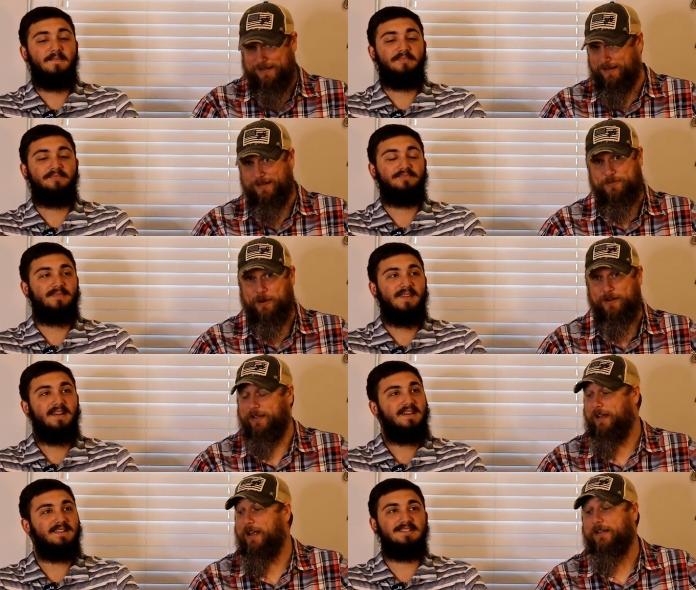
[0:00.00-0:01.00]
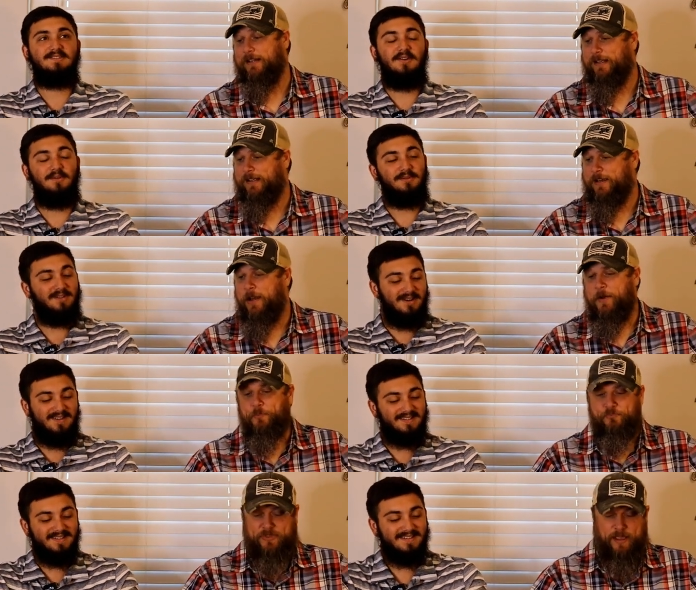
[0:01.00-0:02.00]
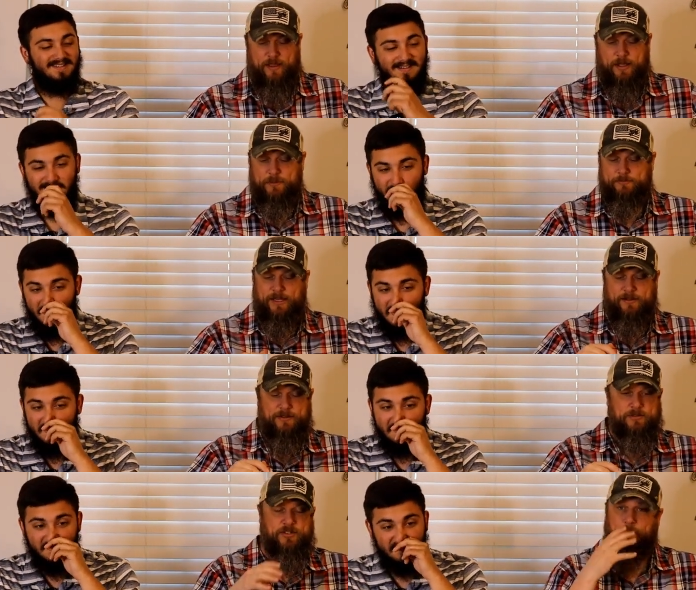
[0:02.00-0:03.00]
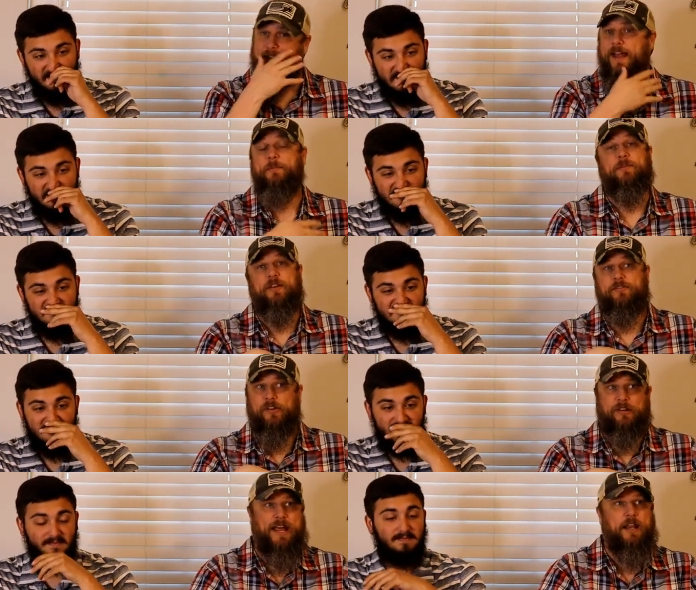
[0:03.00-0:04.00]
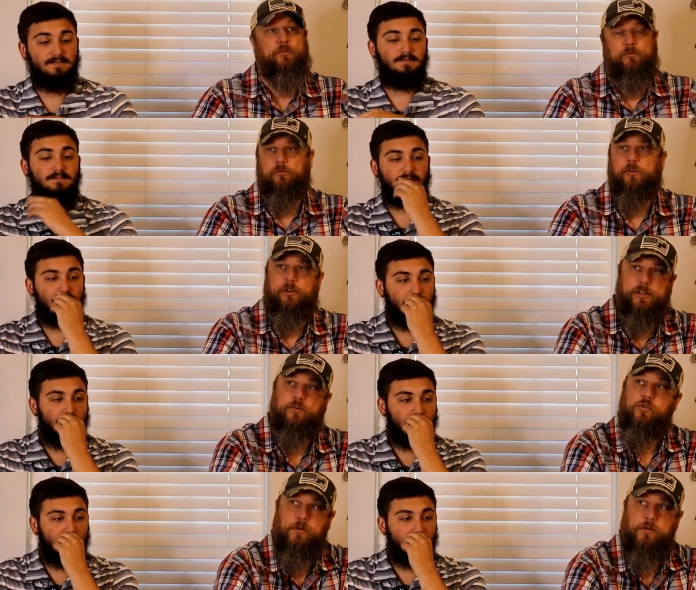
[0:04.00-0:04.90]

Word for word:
Speaker 1: getting into this parking lot. so long. Um, so we, I mean, there's a lot of really